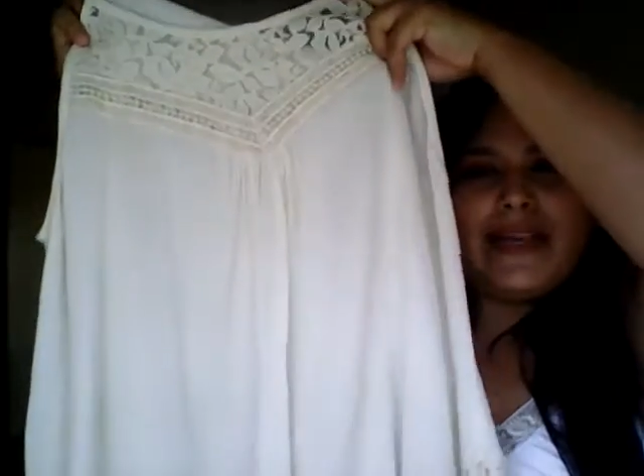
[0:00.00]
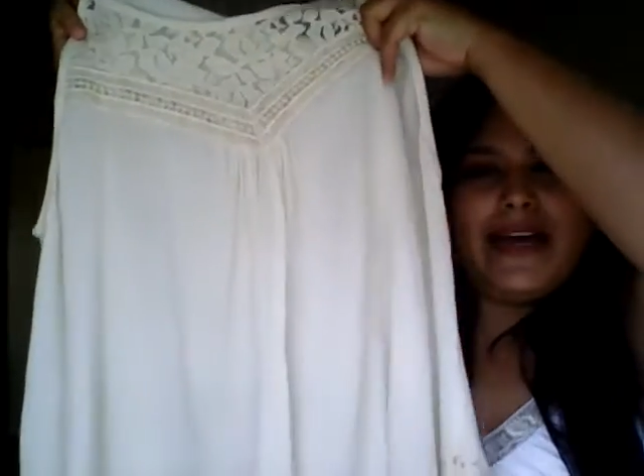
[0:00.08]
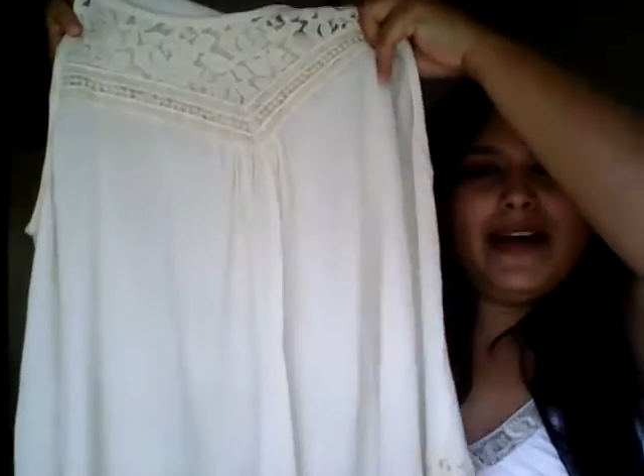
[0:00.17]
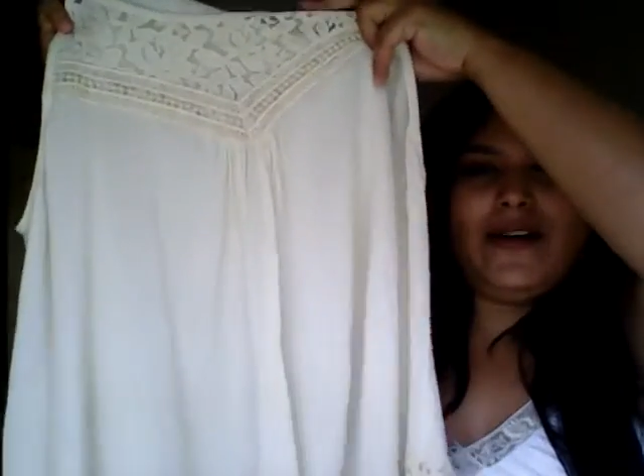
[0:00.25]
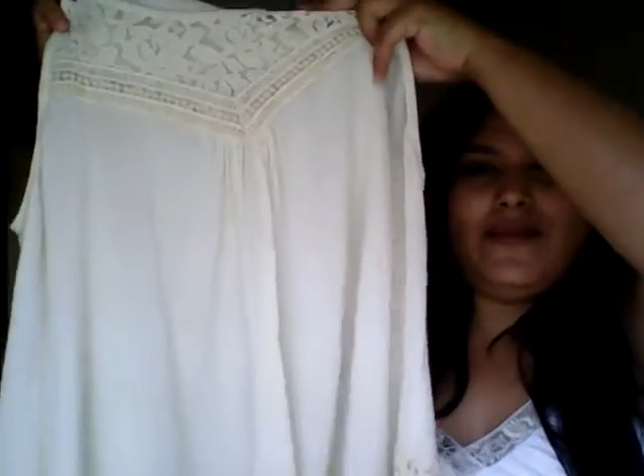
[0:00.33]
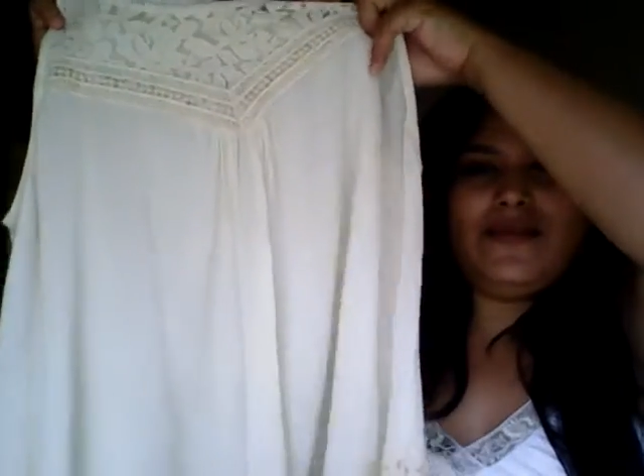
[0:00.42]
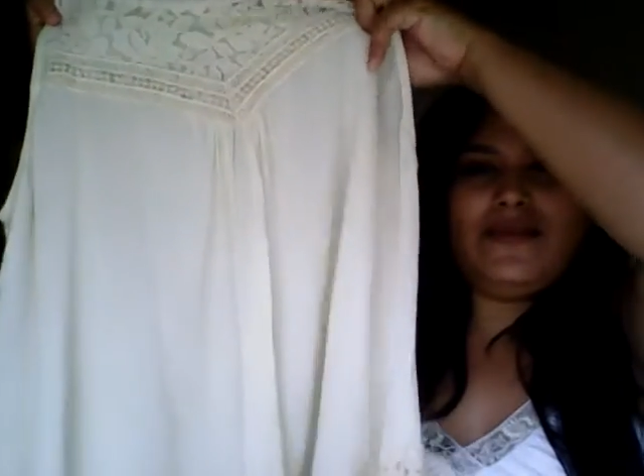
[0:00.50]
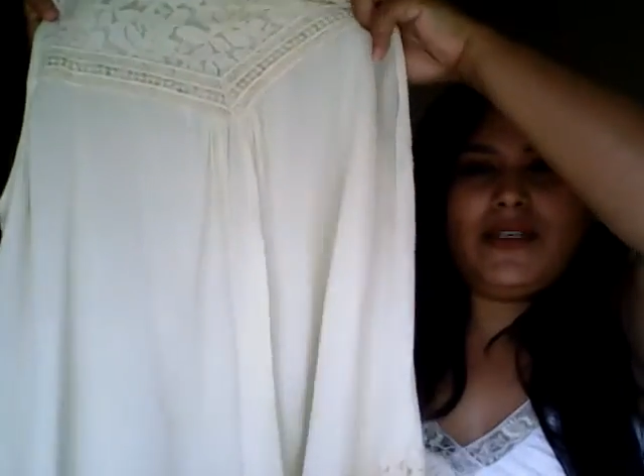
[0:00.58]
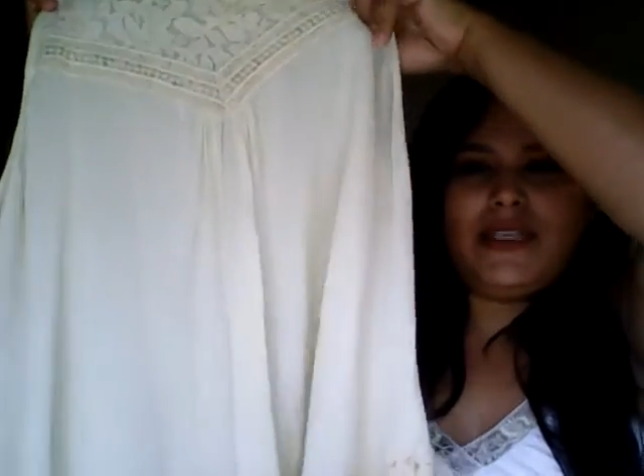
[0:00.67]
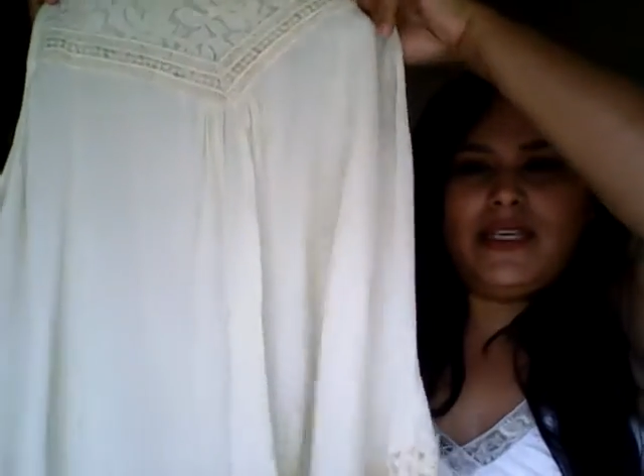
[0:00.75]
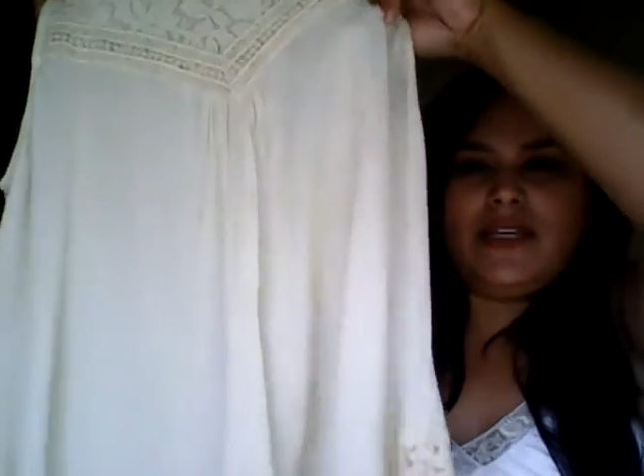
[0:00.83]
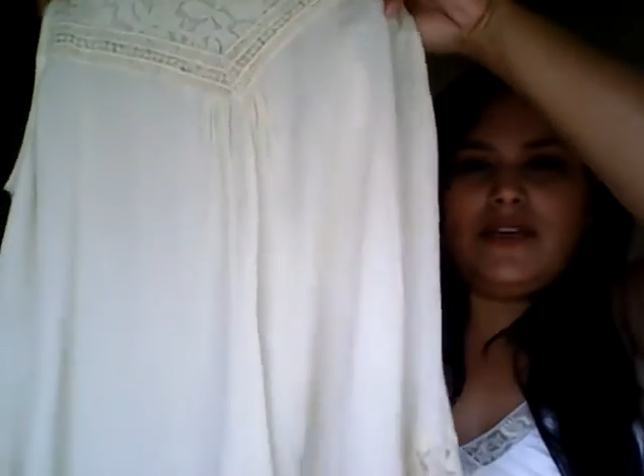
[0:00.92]
blouse.
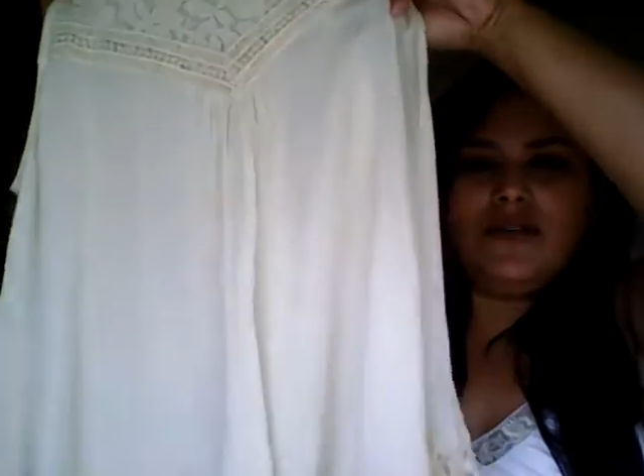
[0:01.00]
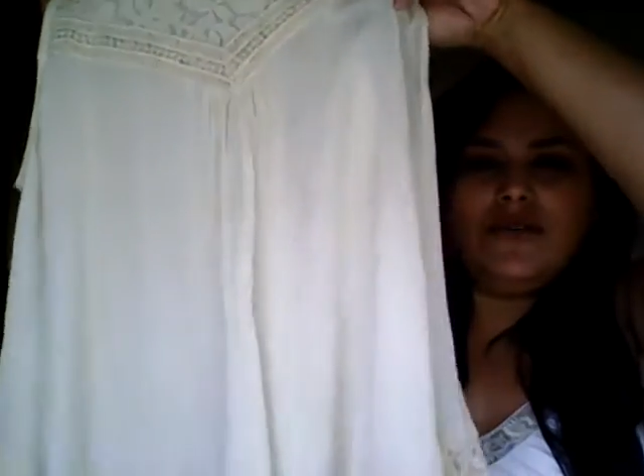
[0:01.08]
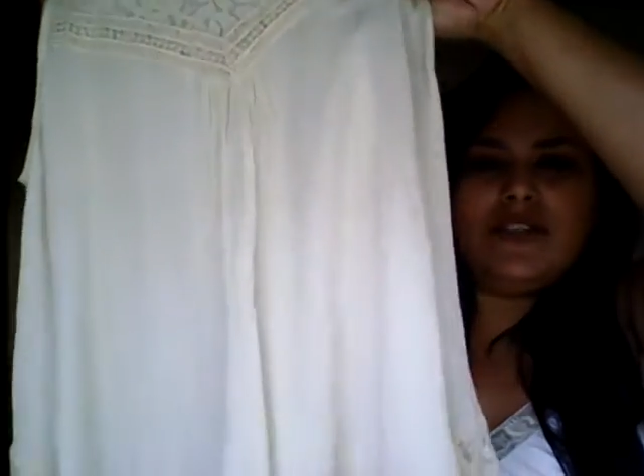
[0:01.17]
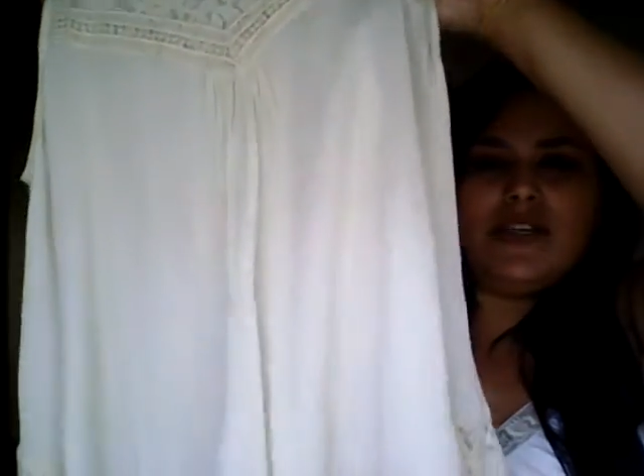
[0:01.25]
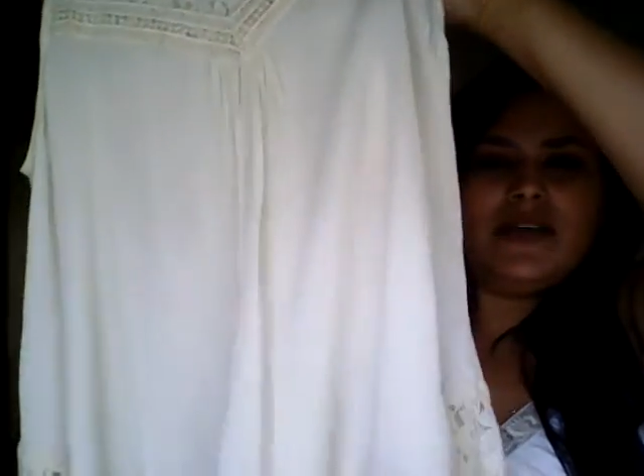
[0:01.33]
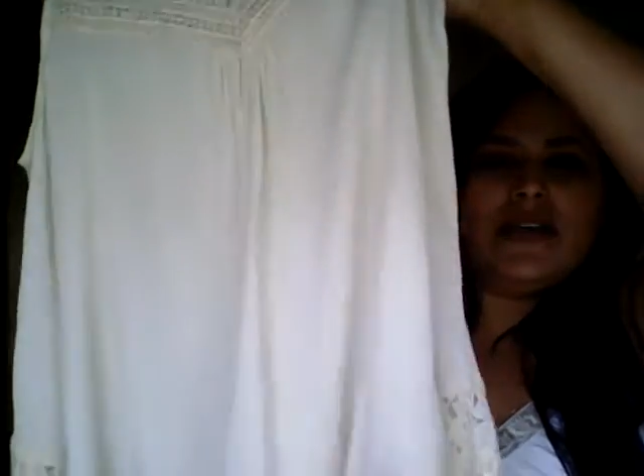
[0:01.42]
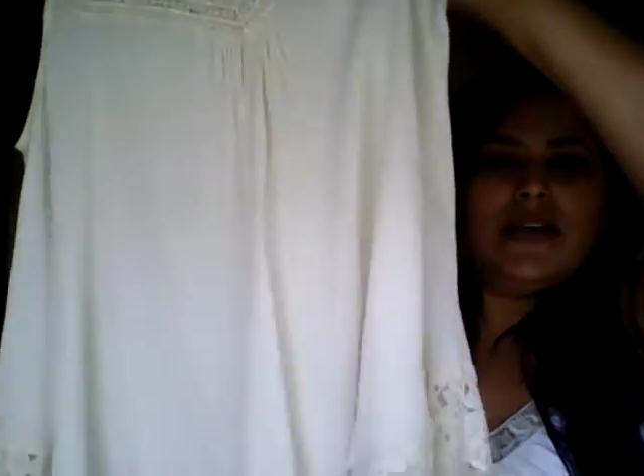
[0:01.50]
I think it goes